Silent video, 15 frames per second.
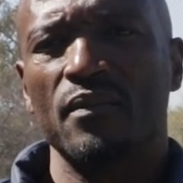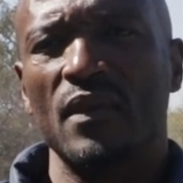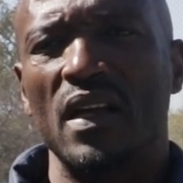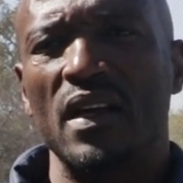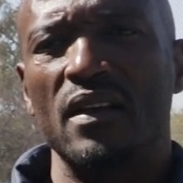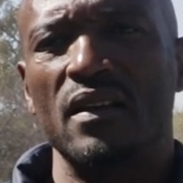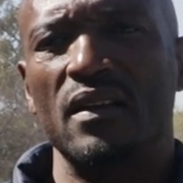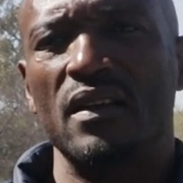
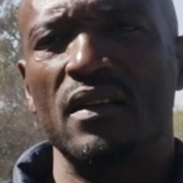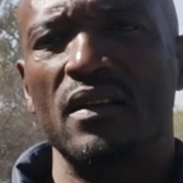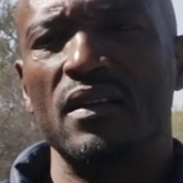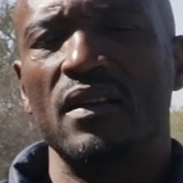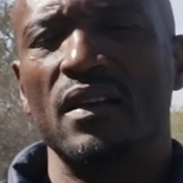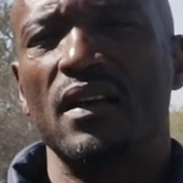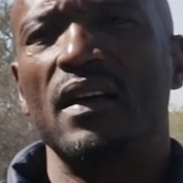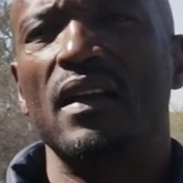at
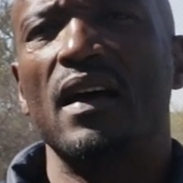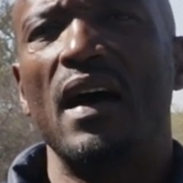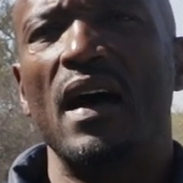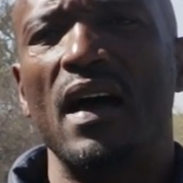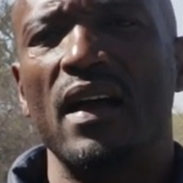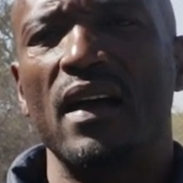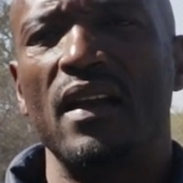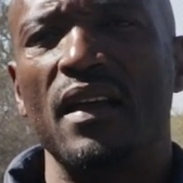a
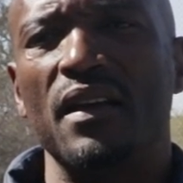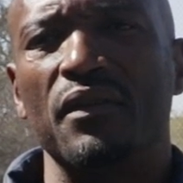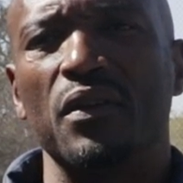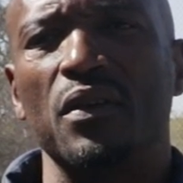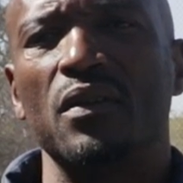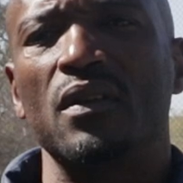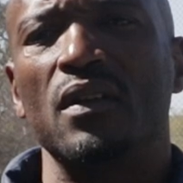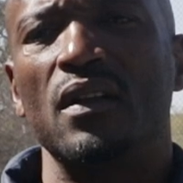higher
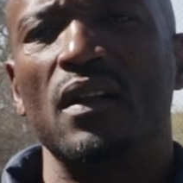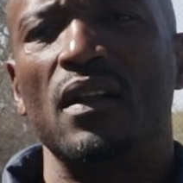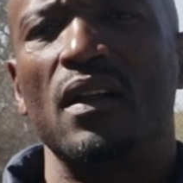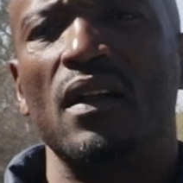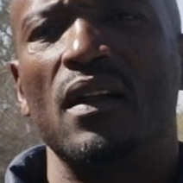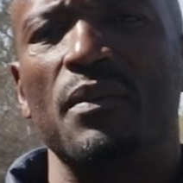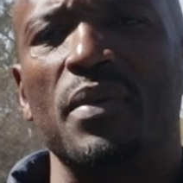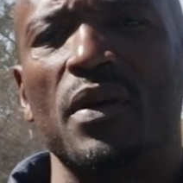level,
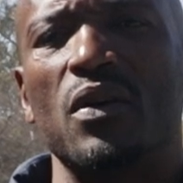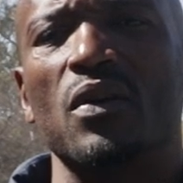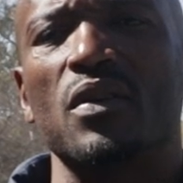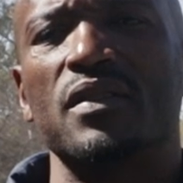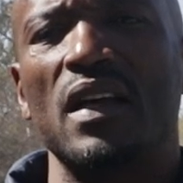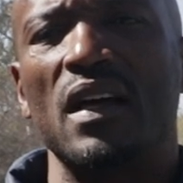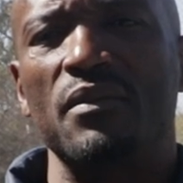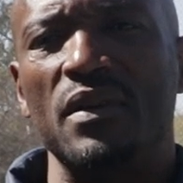
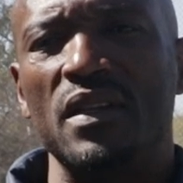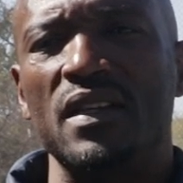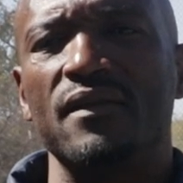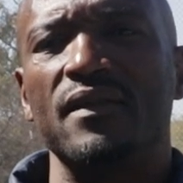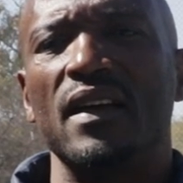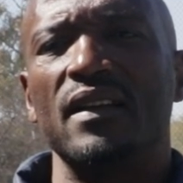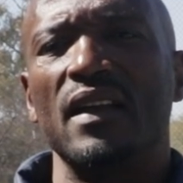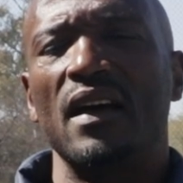because I
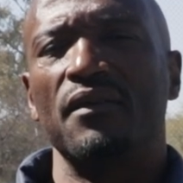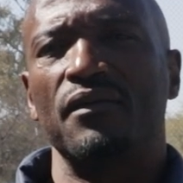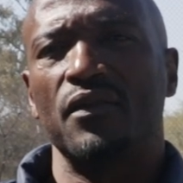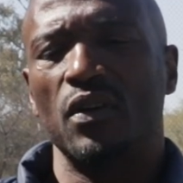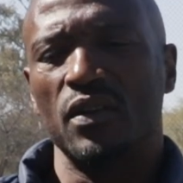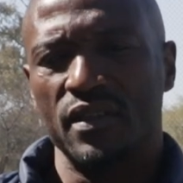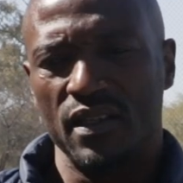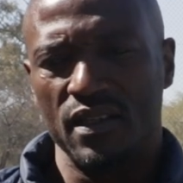believe that I've
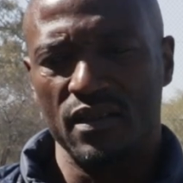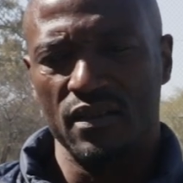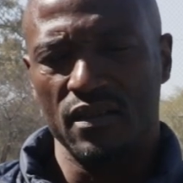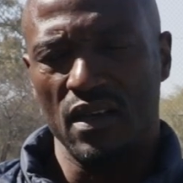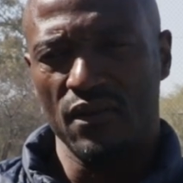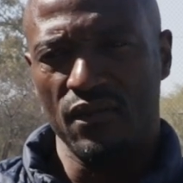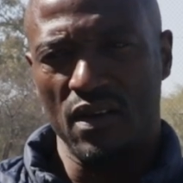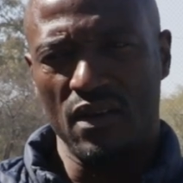
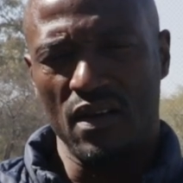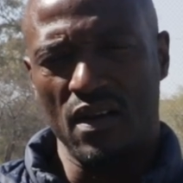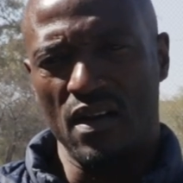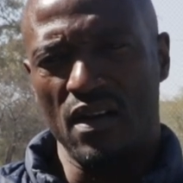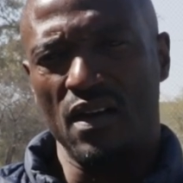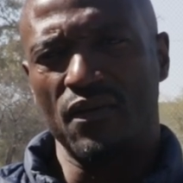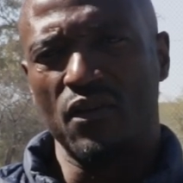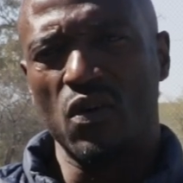
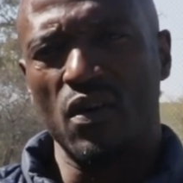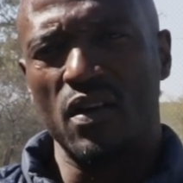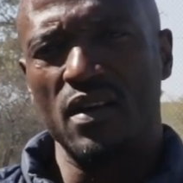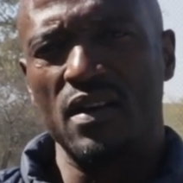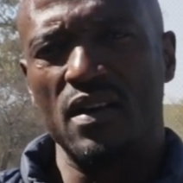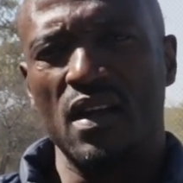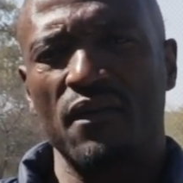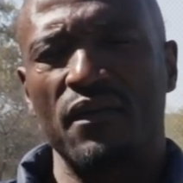gotten
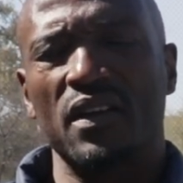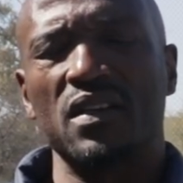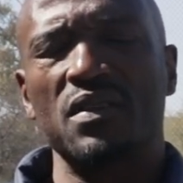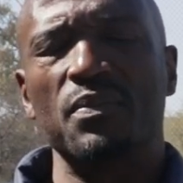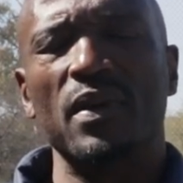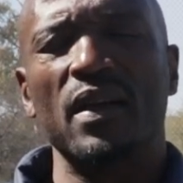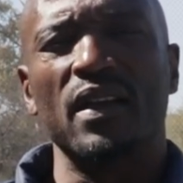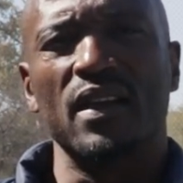enough
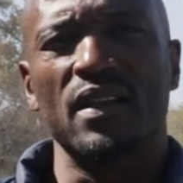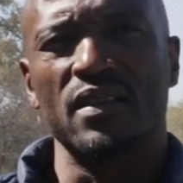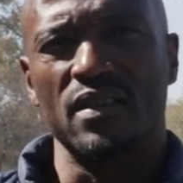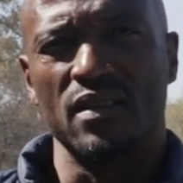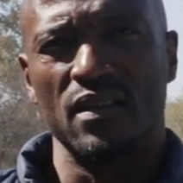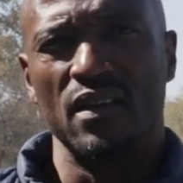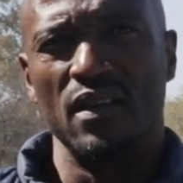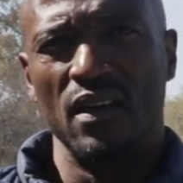
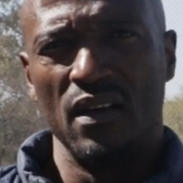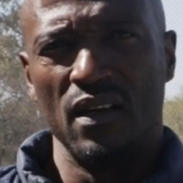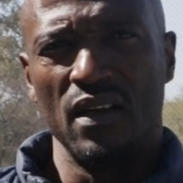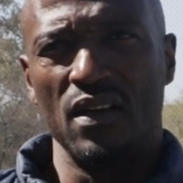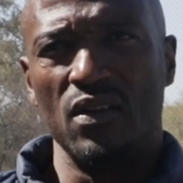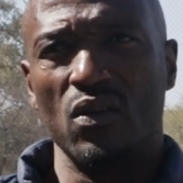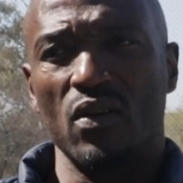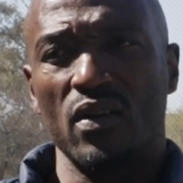experience
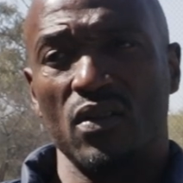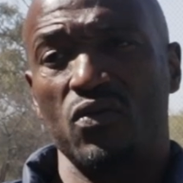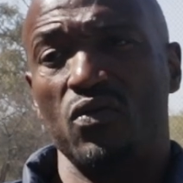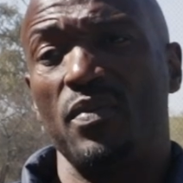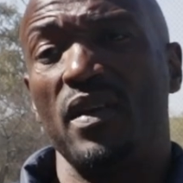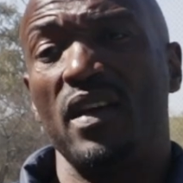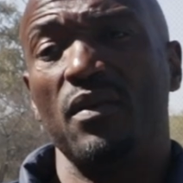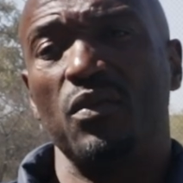in order to
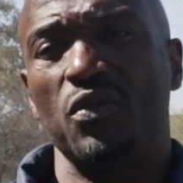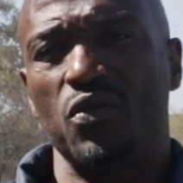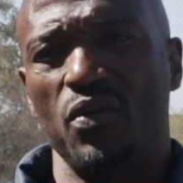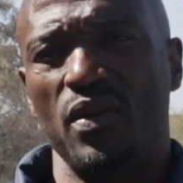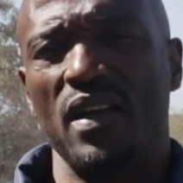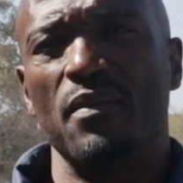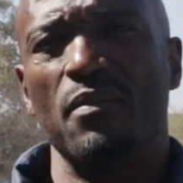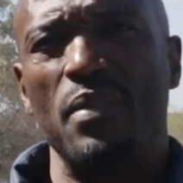be able
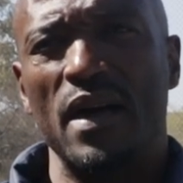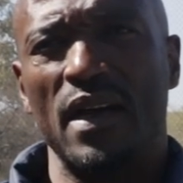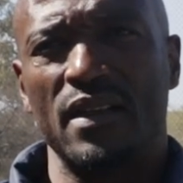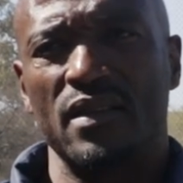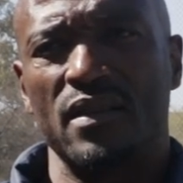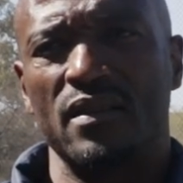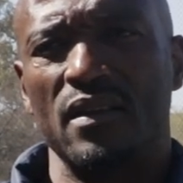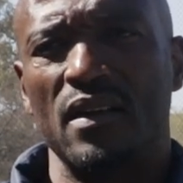to
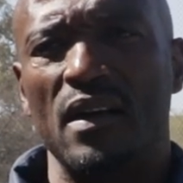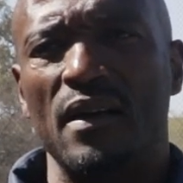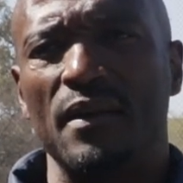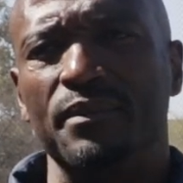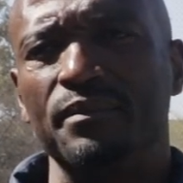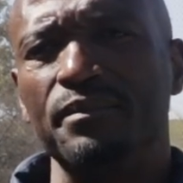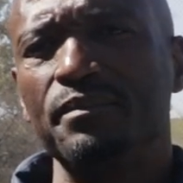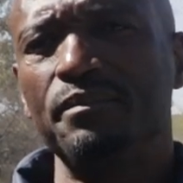impact
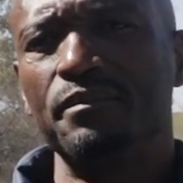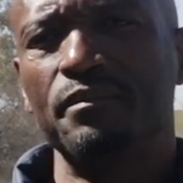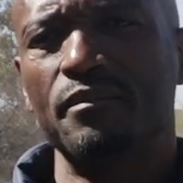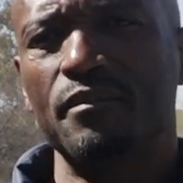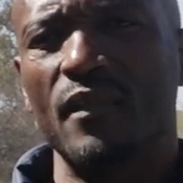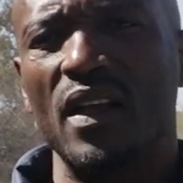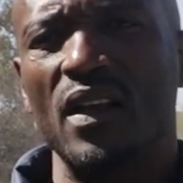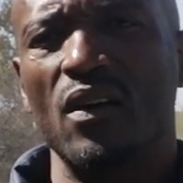
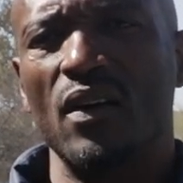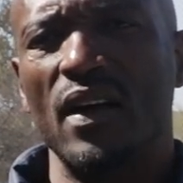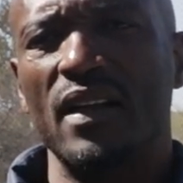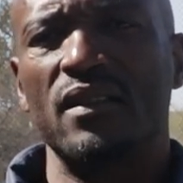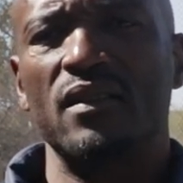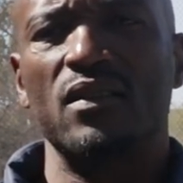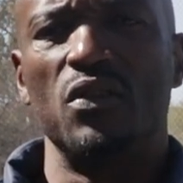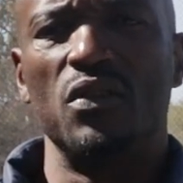
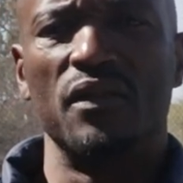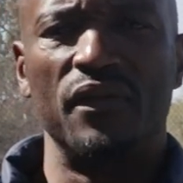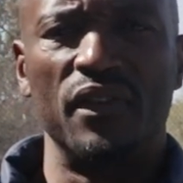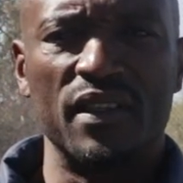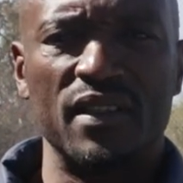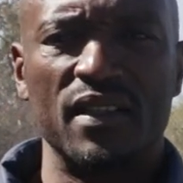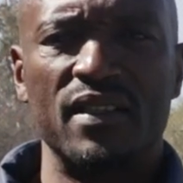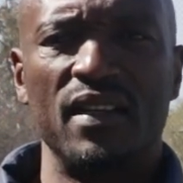at
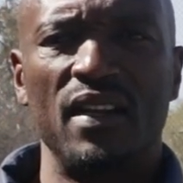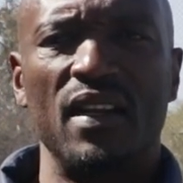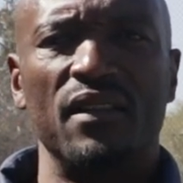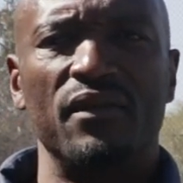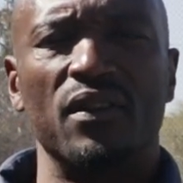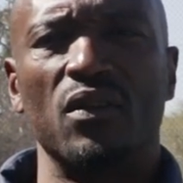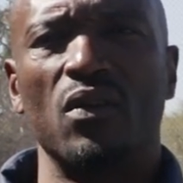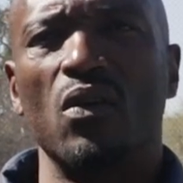university
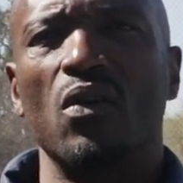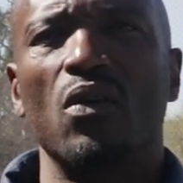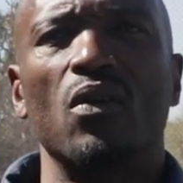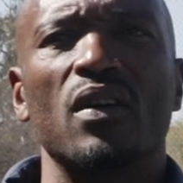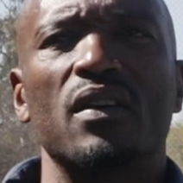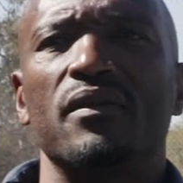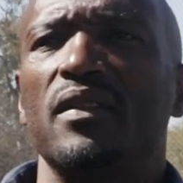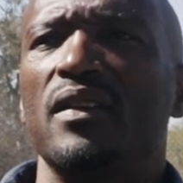level
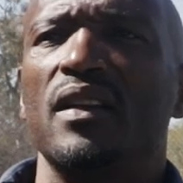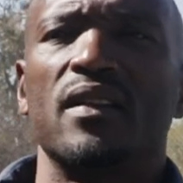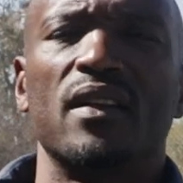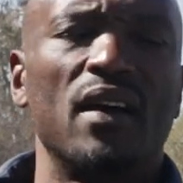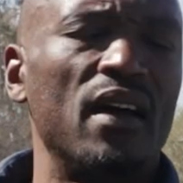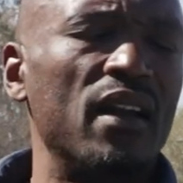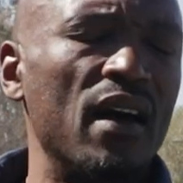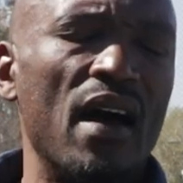or even
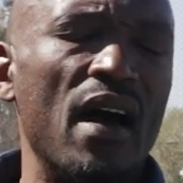at a